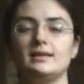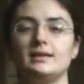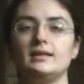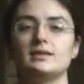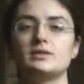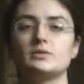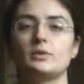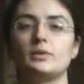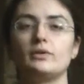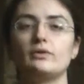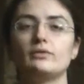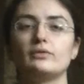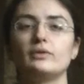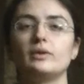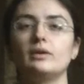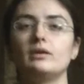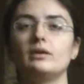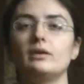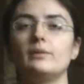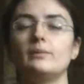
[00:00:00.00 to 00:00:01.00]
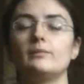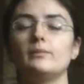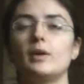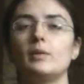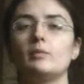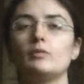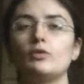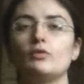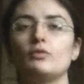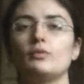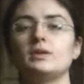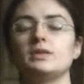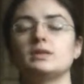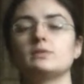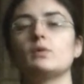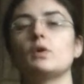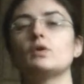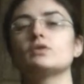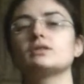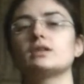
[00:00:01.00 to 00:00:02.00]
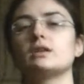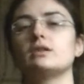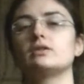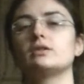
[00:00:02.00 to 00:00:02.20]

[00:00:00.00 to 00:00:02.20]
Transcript: It's one of the movements most